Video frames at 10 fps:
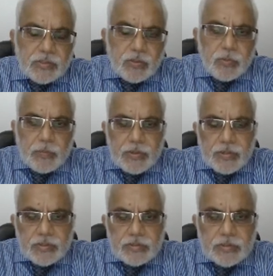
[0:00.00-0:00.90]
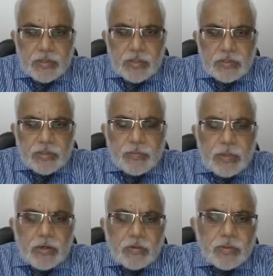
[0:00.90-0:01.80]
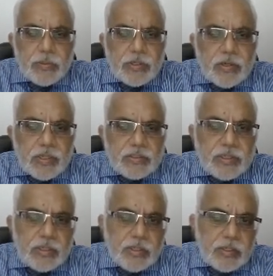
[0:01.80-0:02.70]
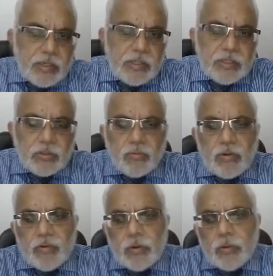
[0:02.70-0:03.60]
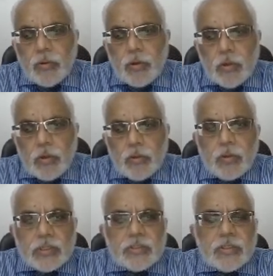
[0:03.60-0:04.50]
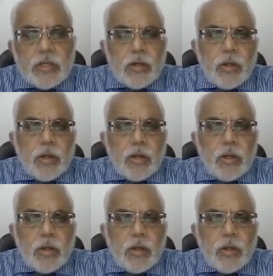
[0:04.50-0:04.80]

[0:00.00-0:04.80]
or by patents? So it might also be interesting in this overview to consider